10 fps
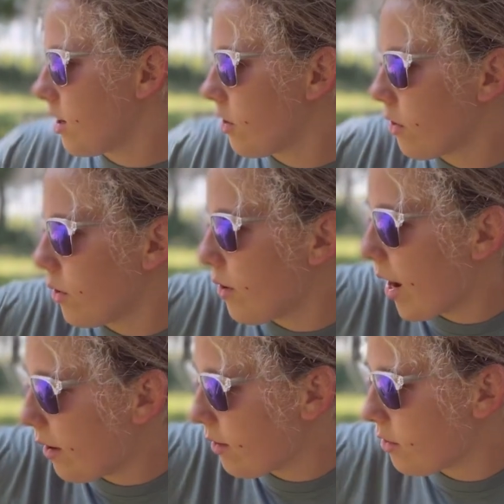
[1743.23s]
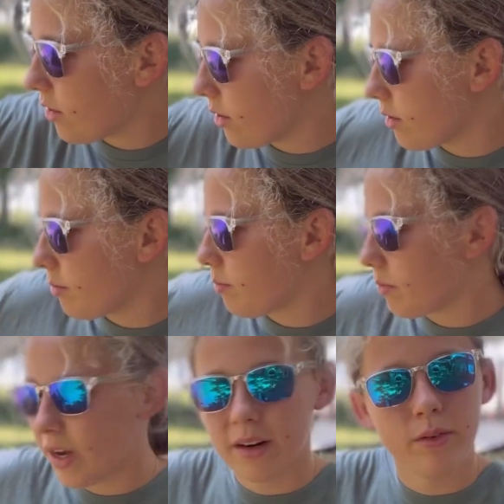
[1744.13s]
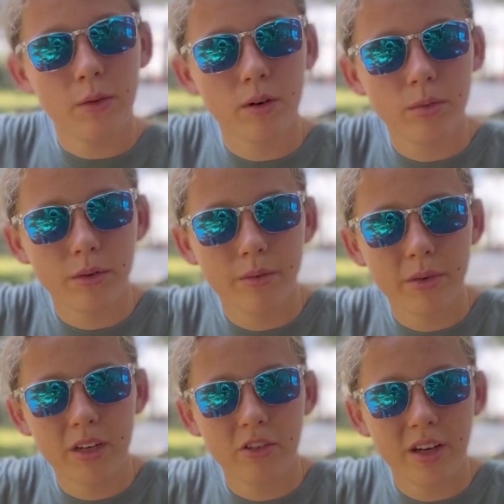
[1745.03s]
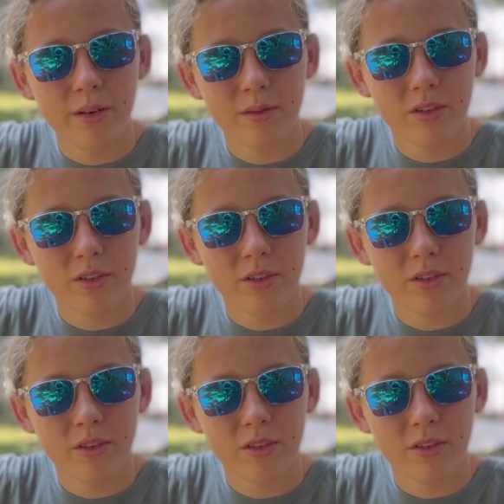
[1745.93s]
grown out. She looks kind of horrible being shaved.